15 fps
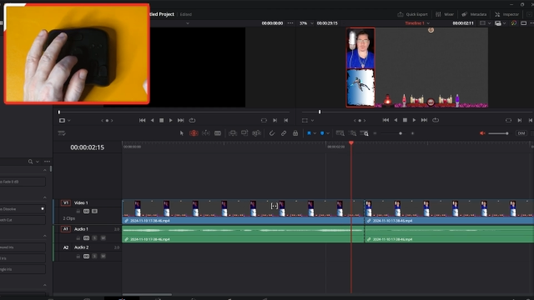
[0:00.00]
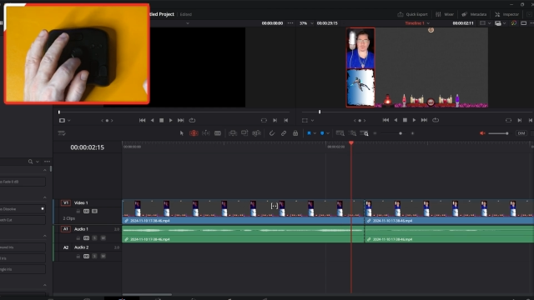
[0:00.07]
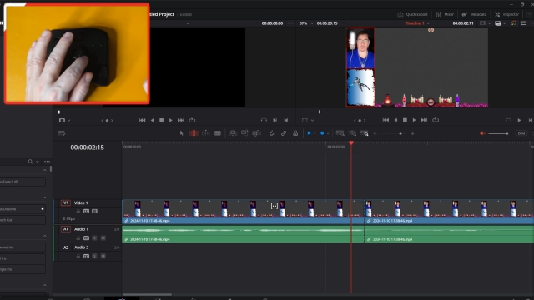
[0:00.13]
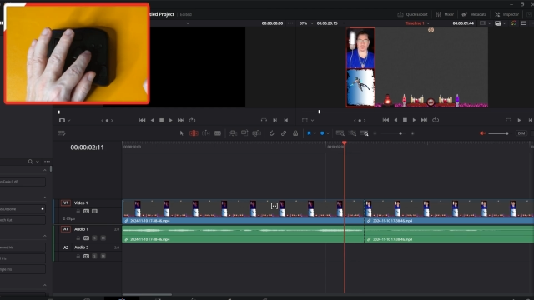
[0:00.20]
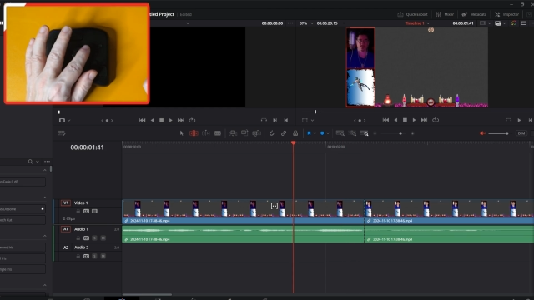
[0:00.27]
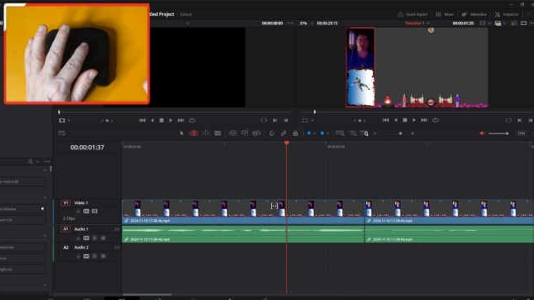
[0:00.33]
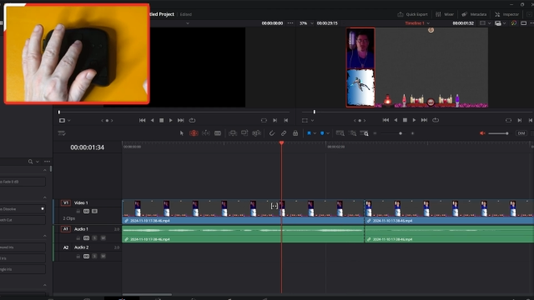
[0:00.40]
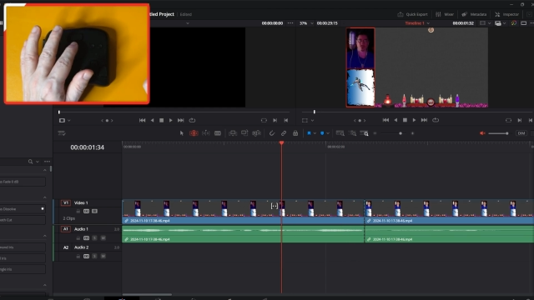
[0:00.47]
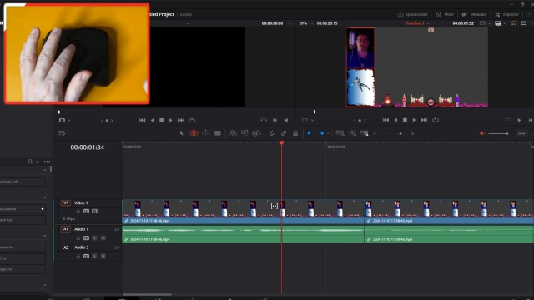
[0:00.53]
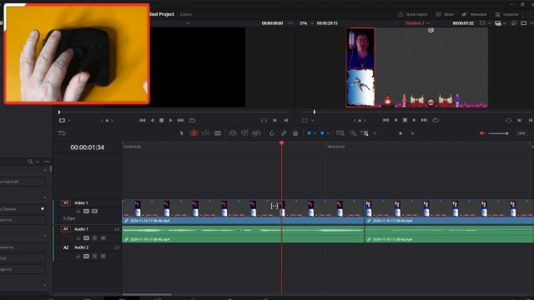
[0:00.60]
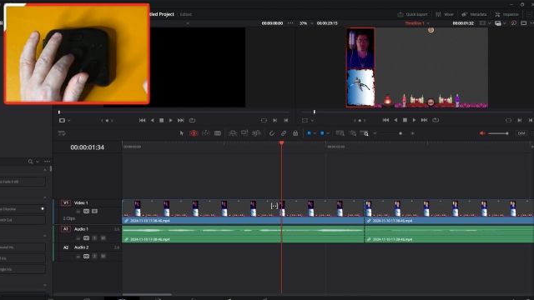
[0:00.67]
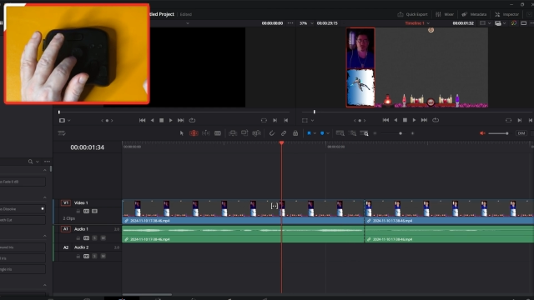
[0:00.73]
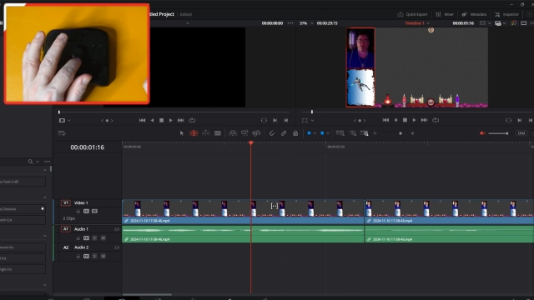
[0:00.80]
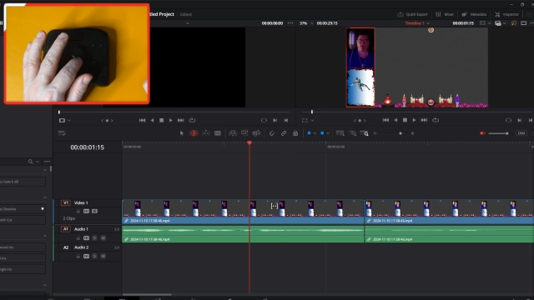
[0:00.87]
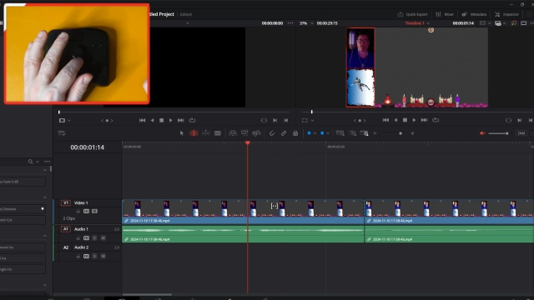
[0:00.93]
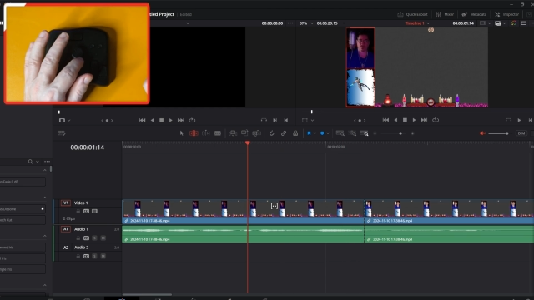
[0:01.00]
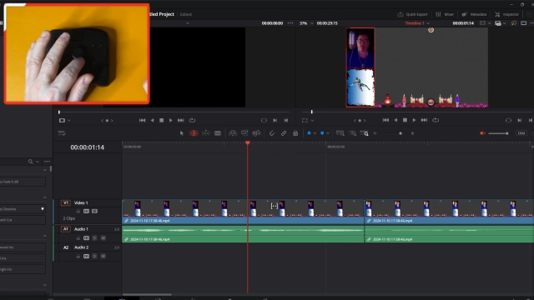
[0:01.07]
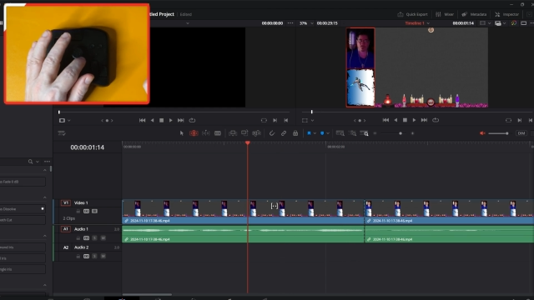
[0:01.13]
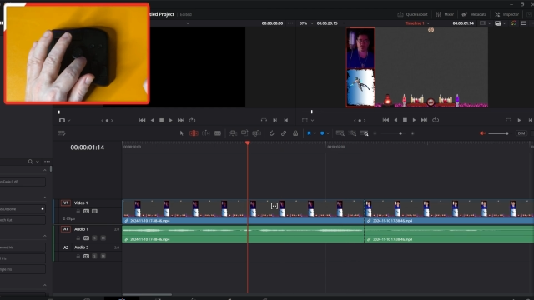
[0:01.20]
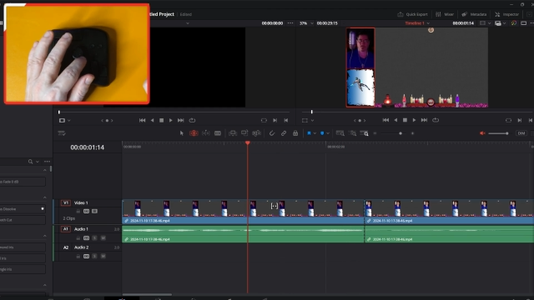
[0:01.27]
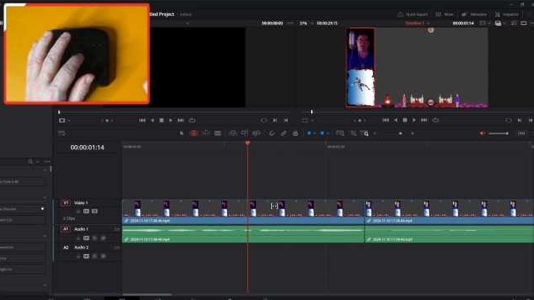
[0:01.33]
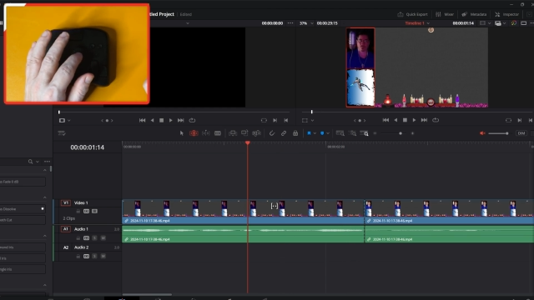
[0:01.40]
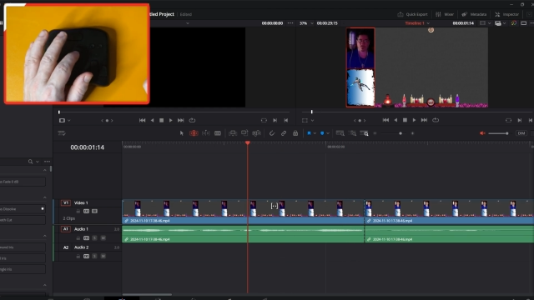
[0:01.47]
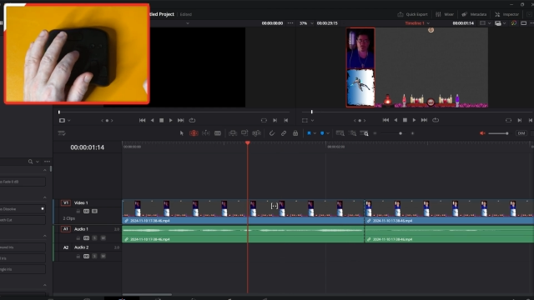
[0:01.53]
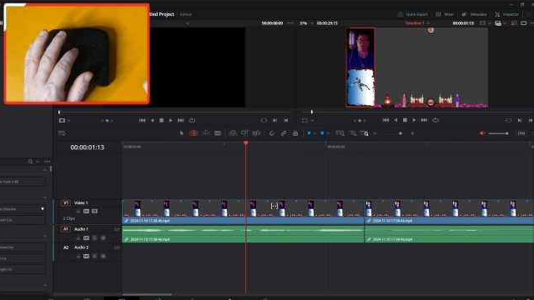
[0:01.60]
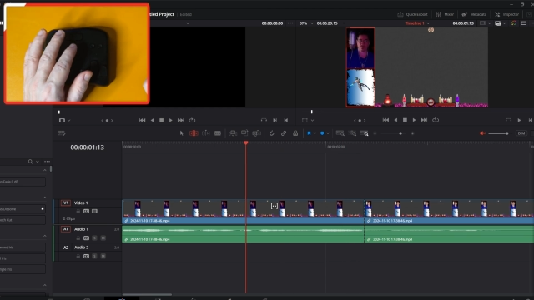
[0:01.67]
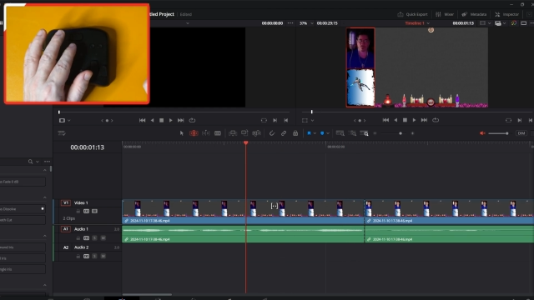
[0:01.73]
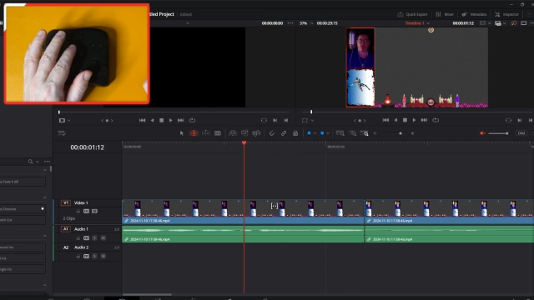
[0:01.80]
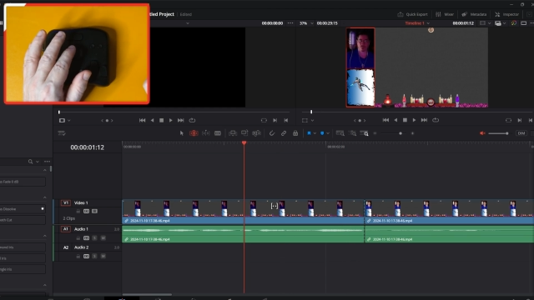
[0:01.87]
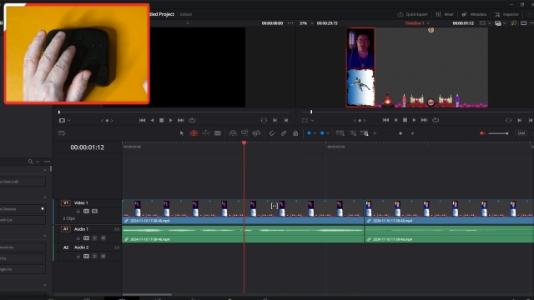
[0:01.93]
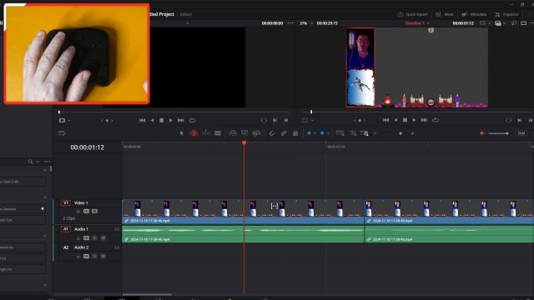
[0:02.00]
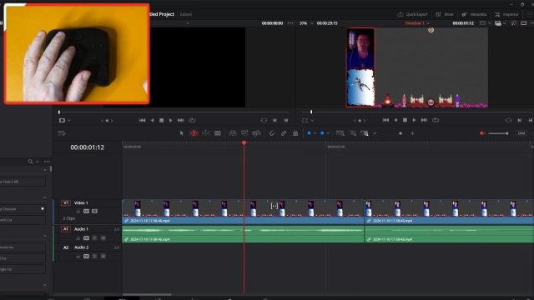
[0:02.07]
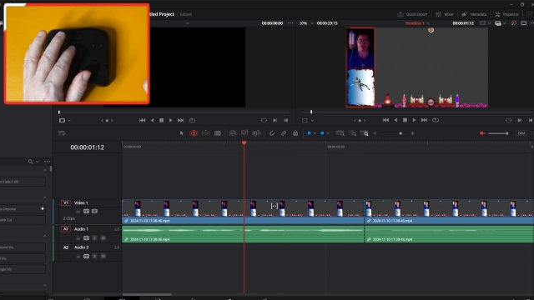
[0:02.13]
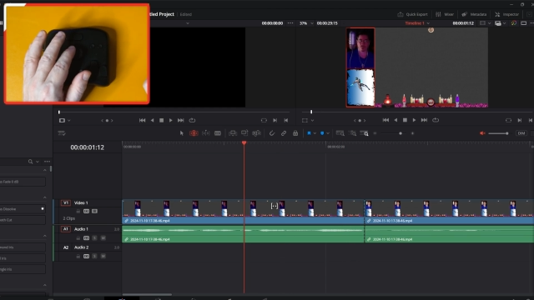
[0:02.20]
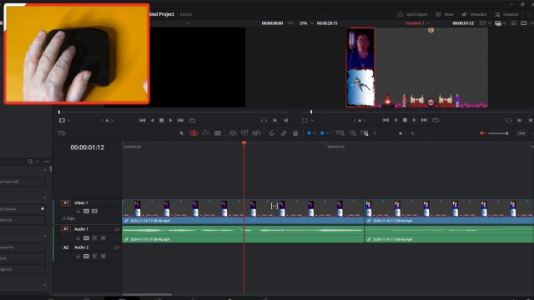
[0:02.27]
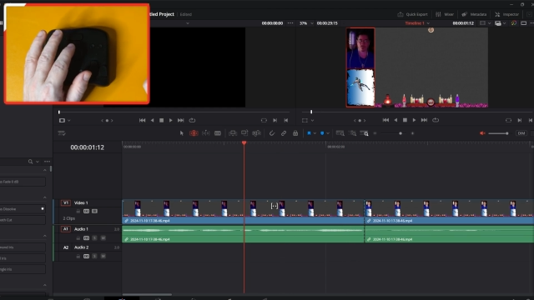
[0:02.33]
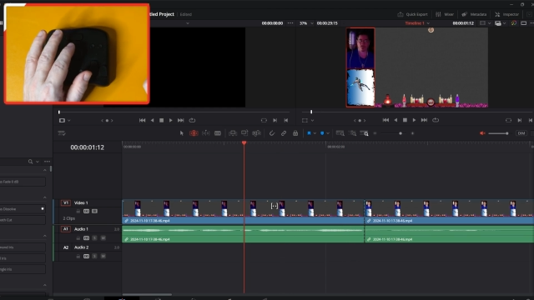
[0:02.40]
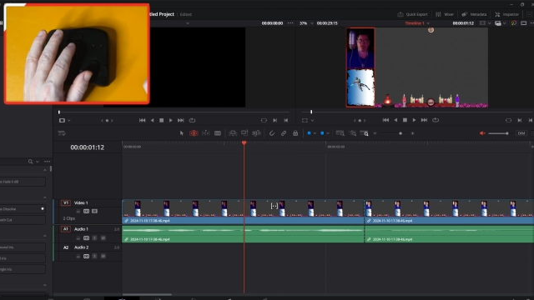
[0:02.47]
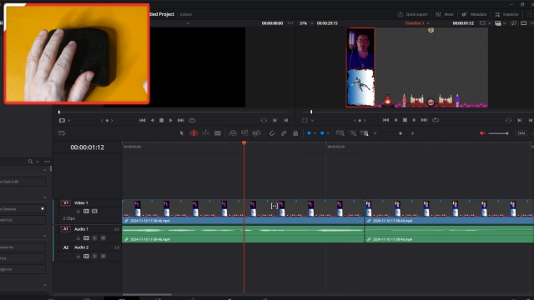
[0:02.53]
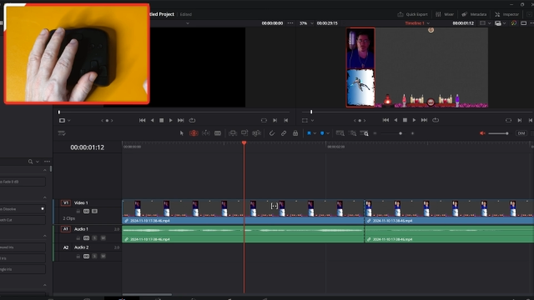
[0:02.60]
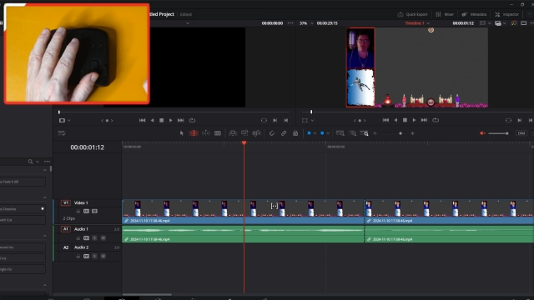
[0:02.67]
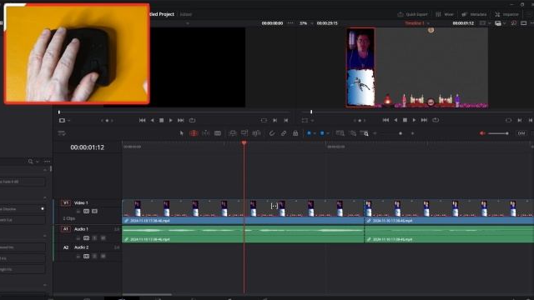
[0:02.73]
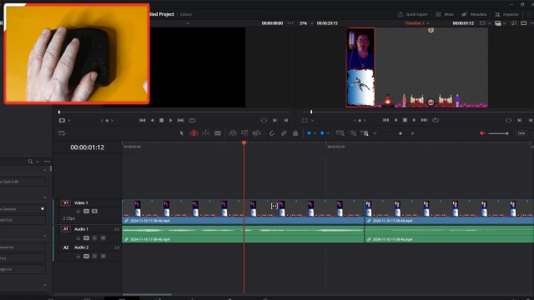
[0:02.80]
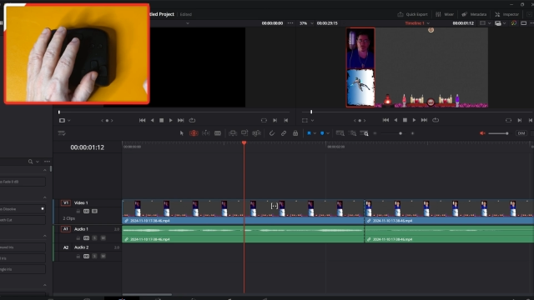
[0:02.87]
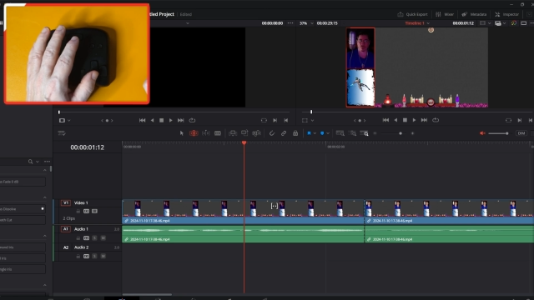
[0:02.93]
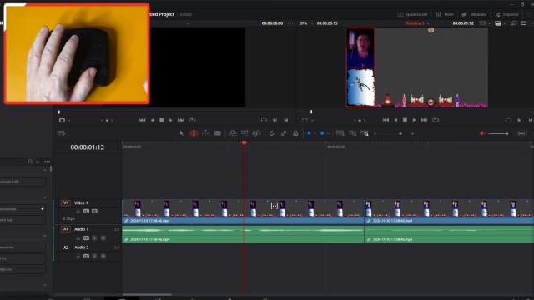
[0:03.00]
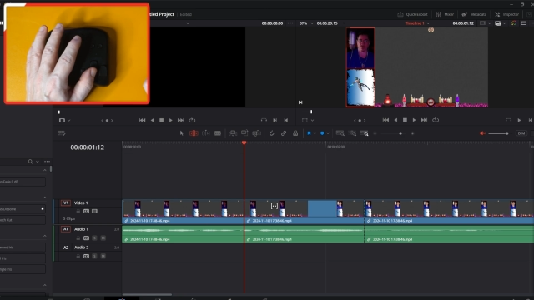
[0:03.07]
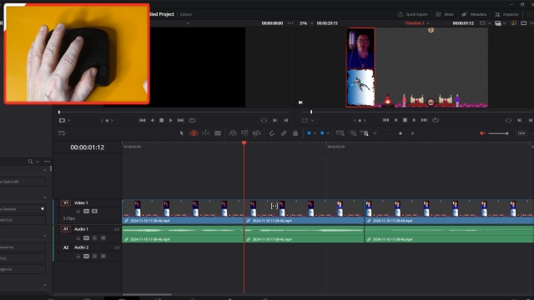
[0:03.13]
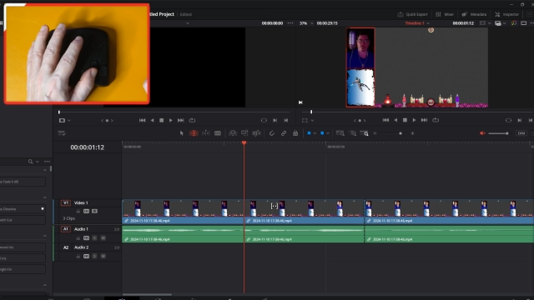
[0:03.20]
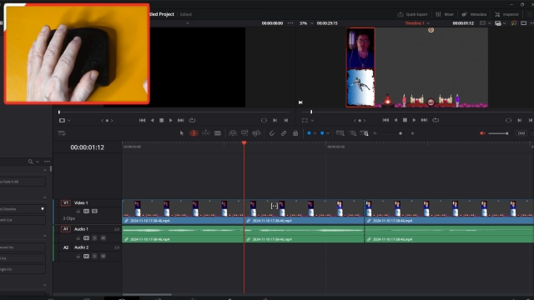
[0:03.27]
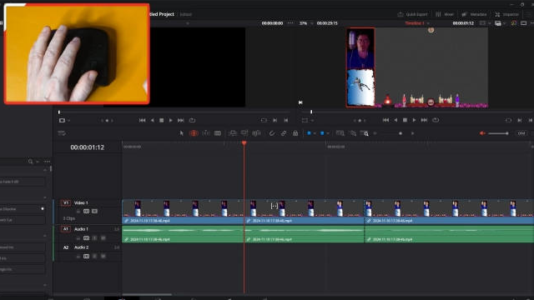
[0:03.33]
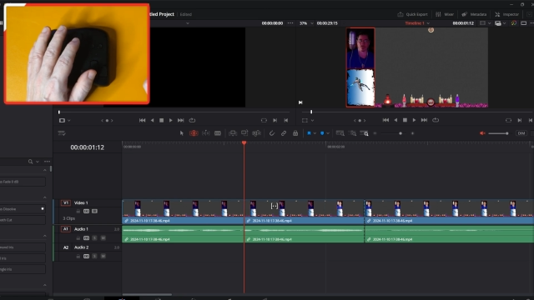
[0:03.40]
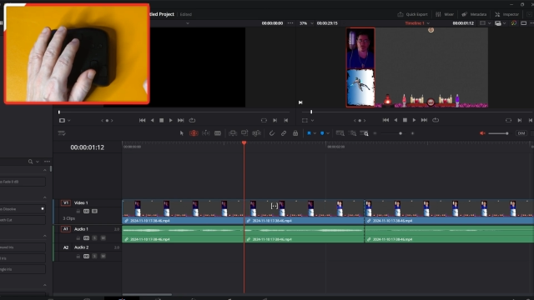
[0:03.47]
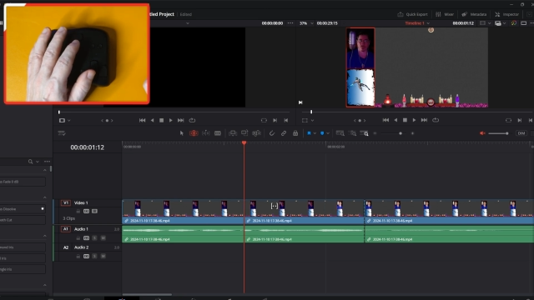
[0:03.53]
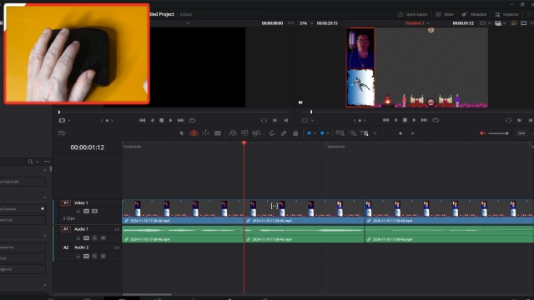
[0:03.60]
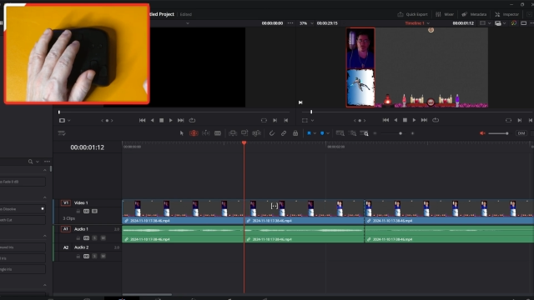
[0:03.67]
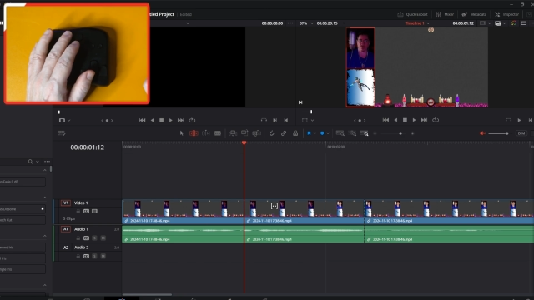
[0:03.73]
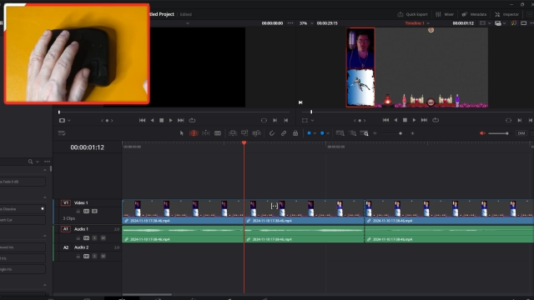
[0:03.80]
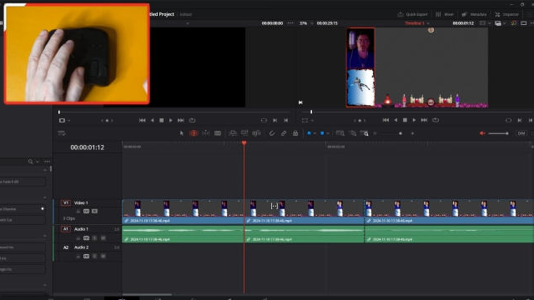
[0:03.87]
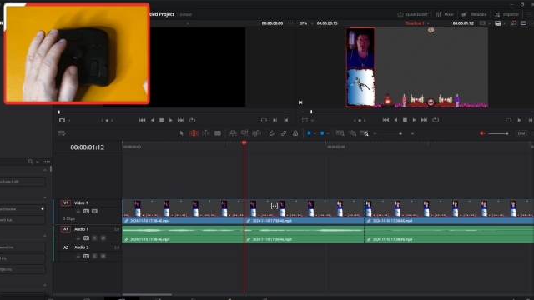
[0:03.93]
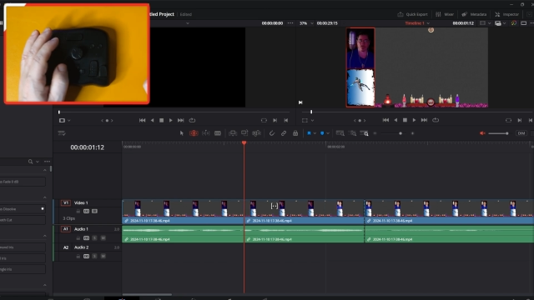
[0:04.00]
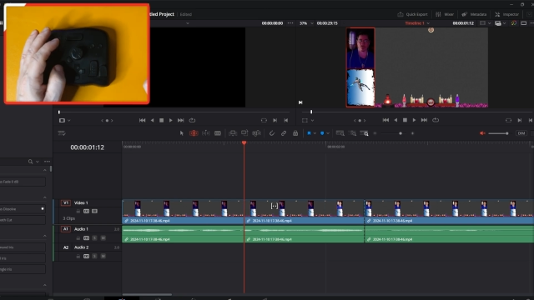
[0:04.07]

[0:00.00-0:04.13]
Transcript: [unreadable: no face in view]